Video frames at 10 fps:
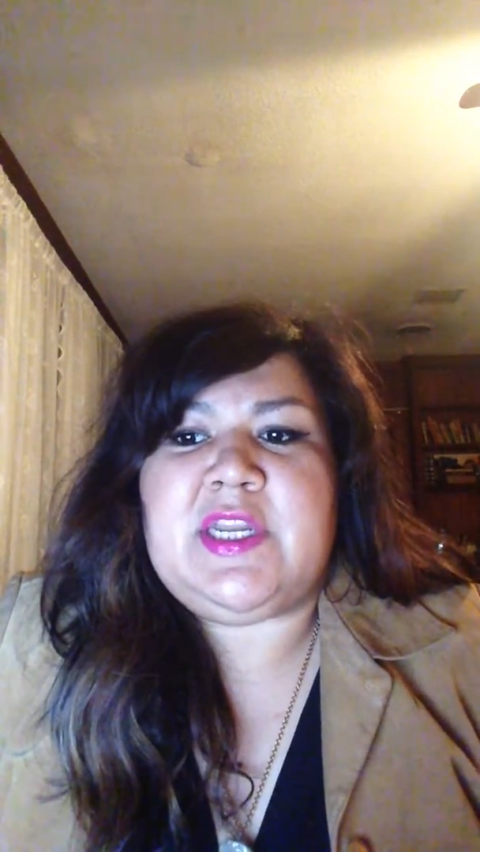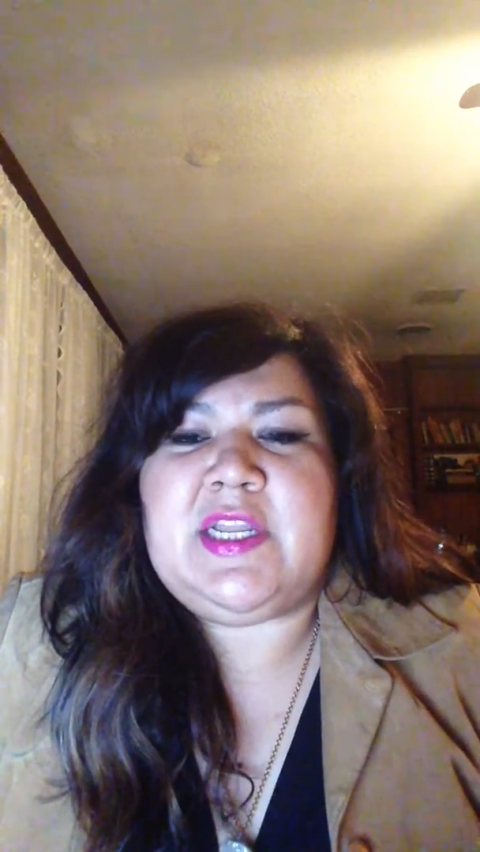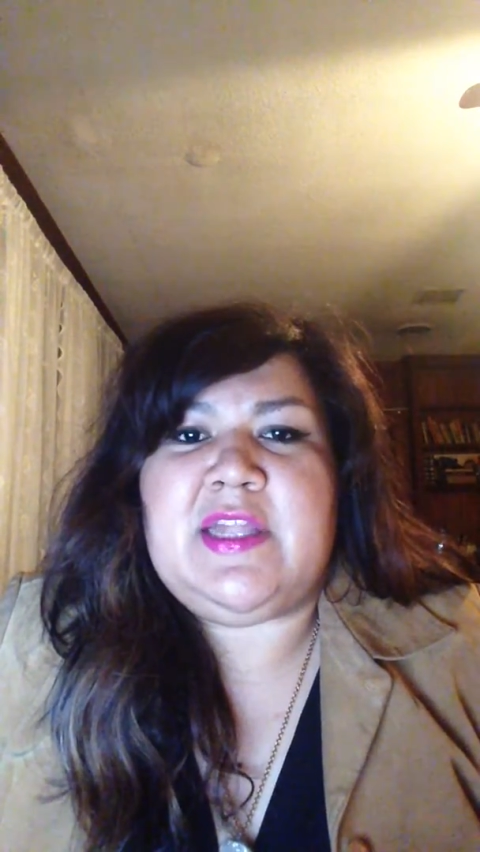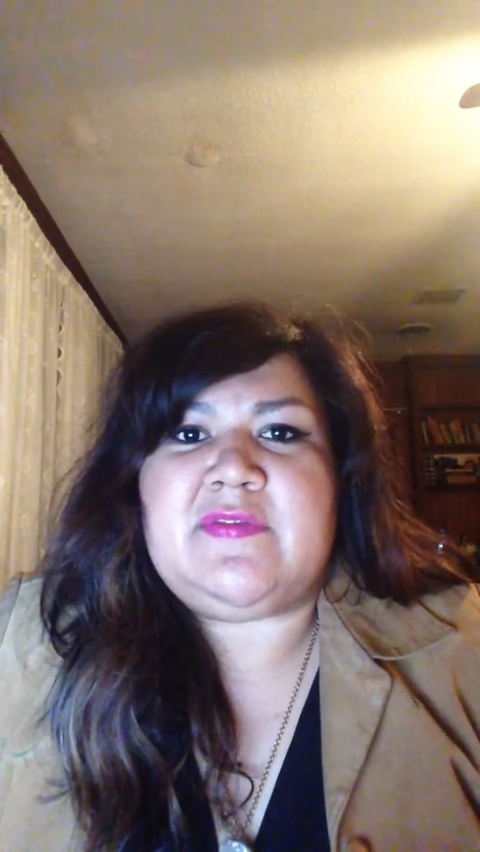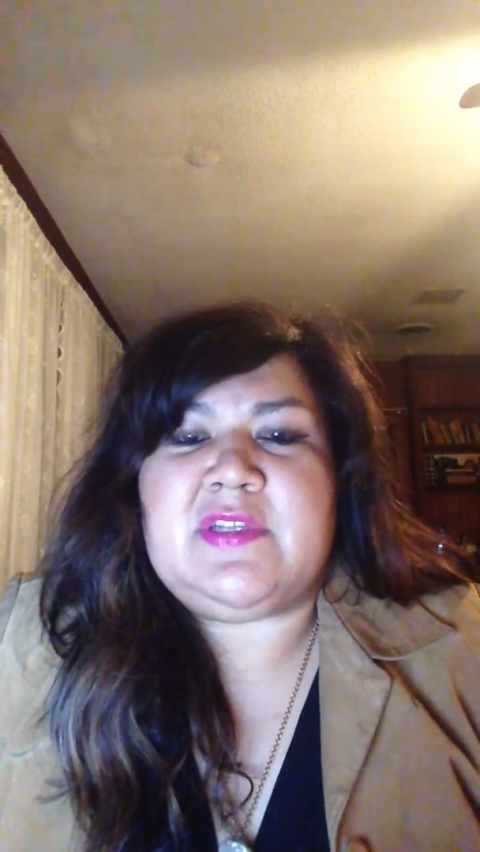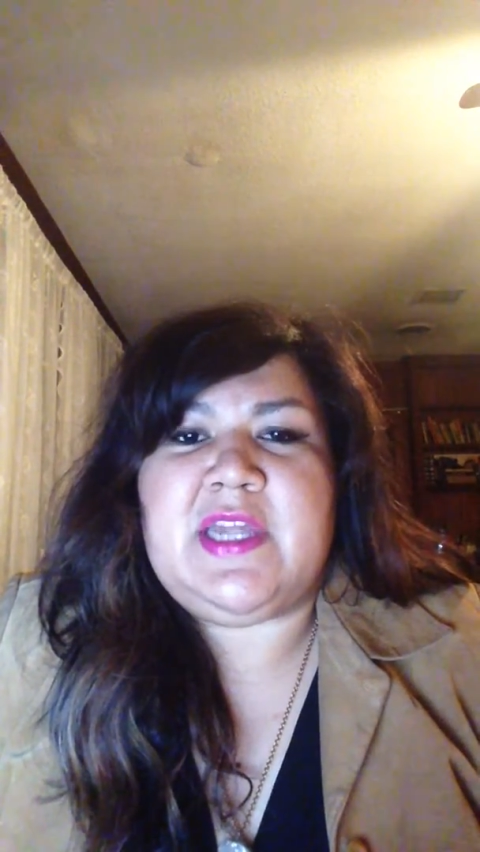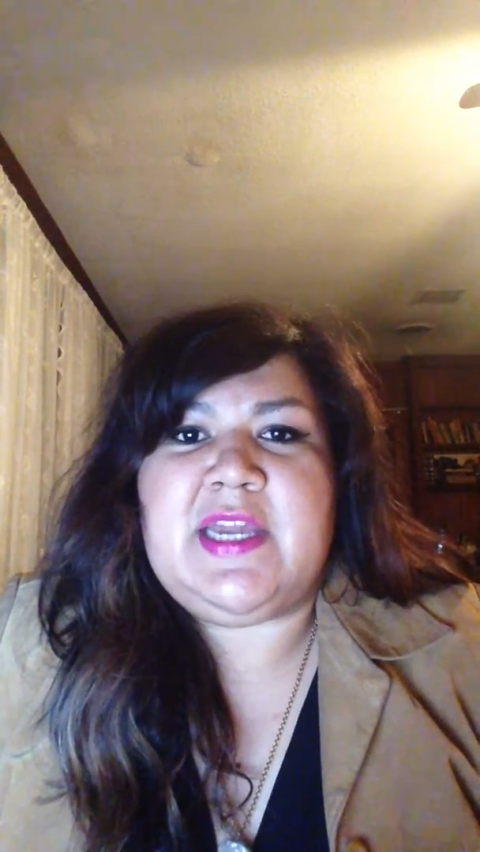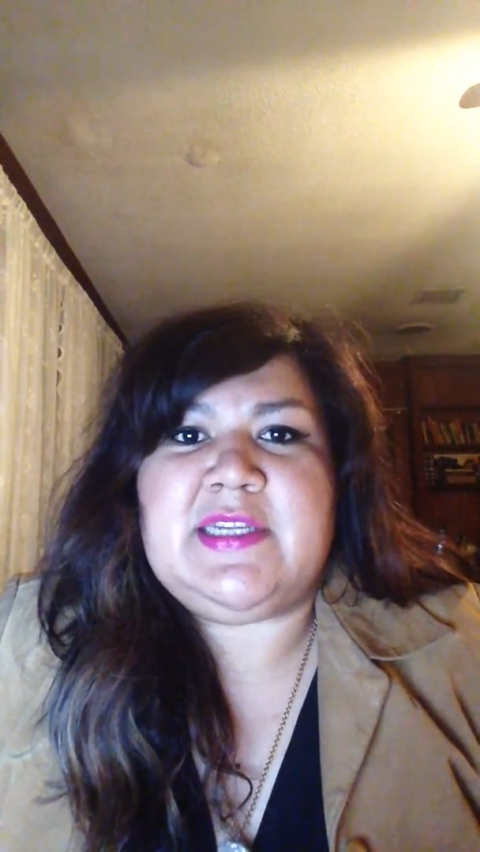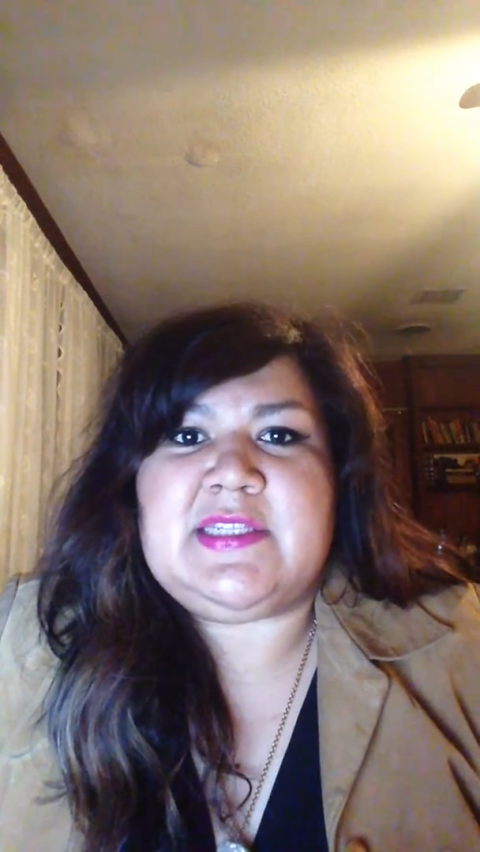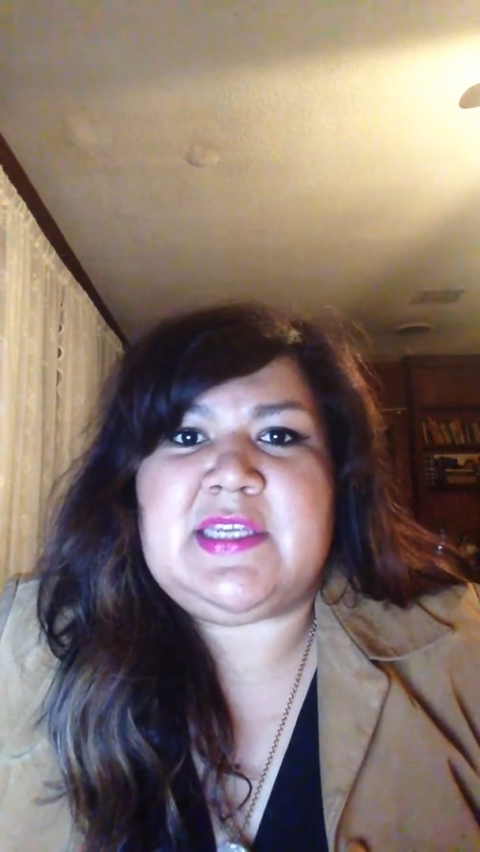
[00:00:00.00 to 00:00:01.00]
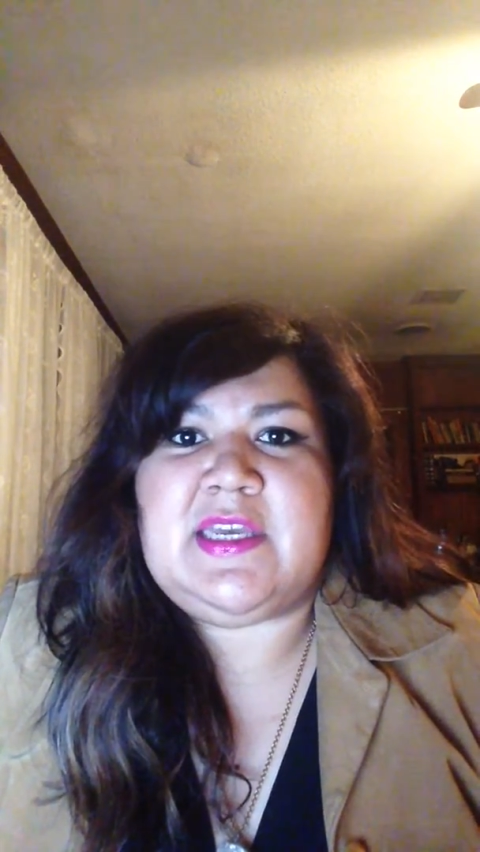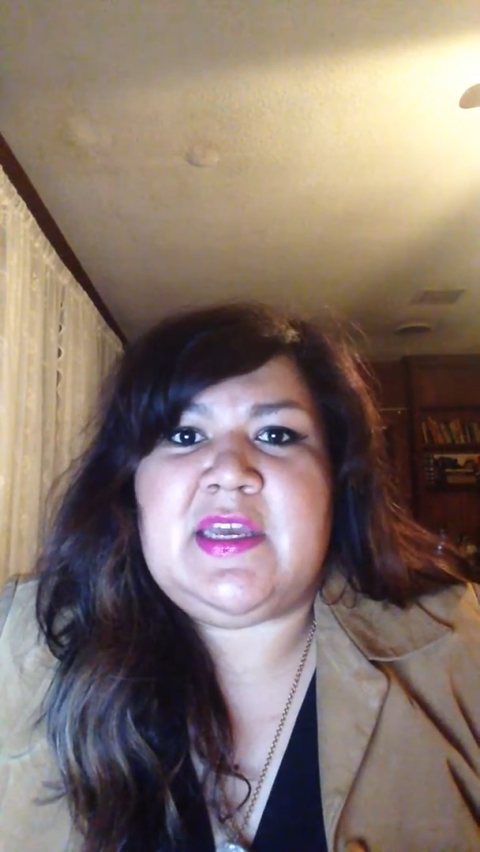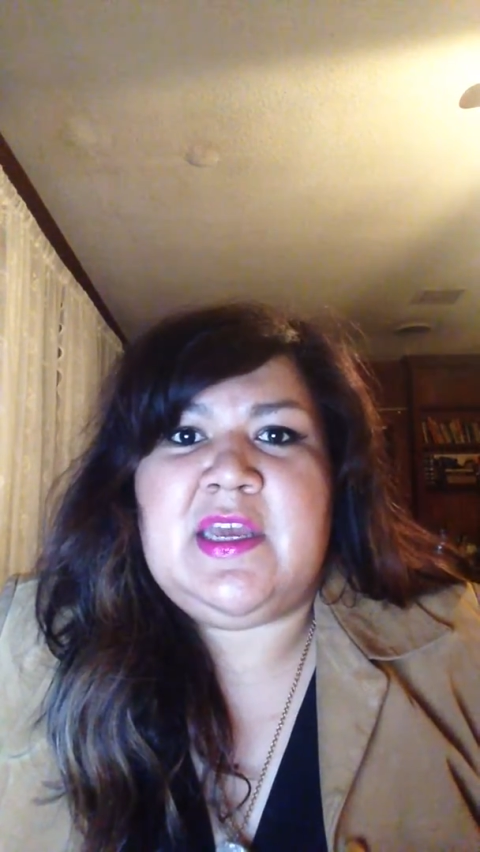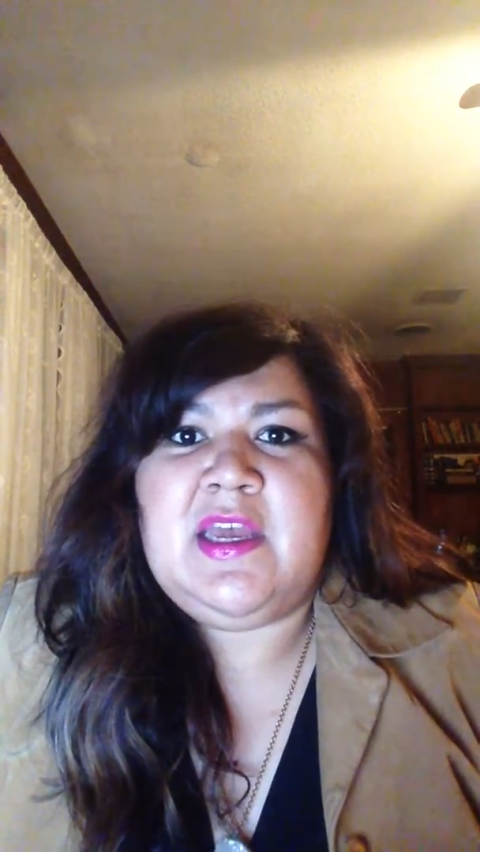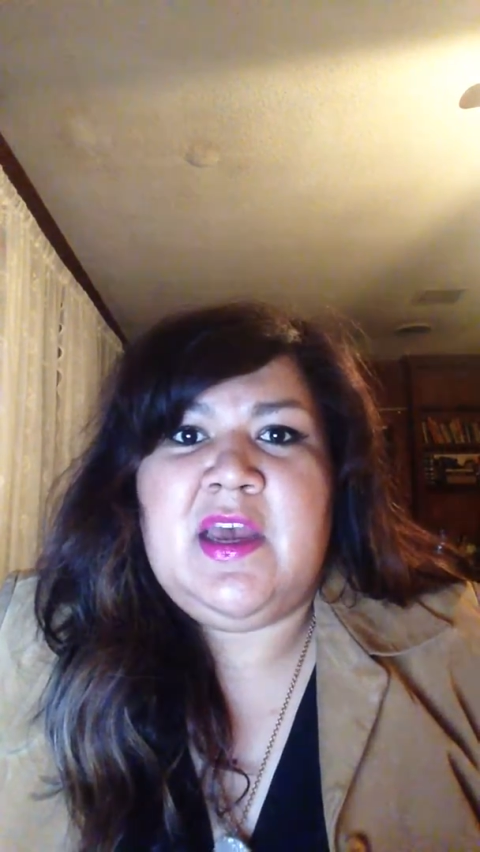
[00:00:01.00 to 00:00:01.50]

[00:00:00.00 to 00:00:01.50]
and it left a legacy